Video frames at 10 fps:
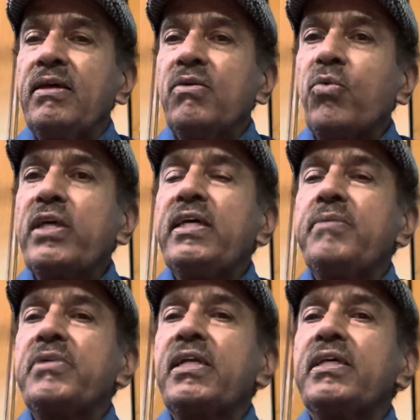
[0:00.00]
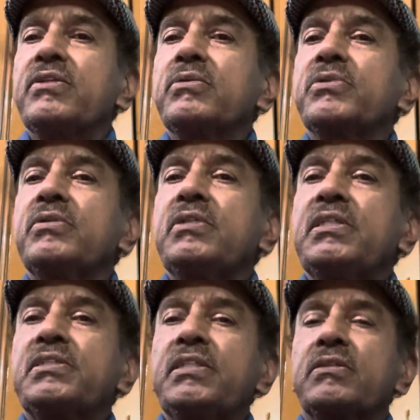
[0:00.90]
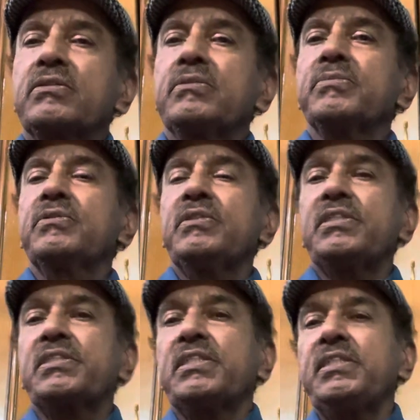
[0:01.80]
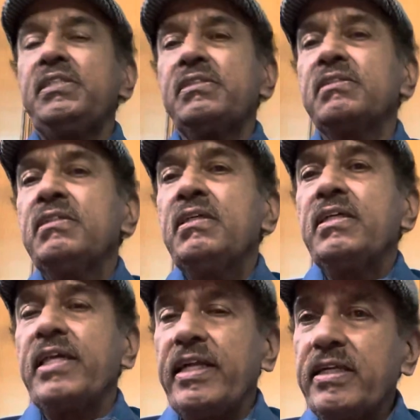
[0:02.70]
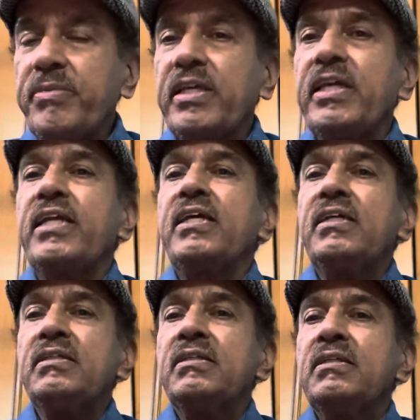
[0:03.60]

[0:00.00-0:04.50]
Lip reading: Why I am telling Tumkur district? Tumkur district is endemic area.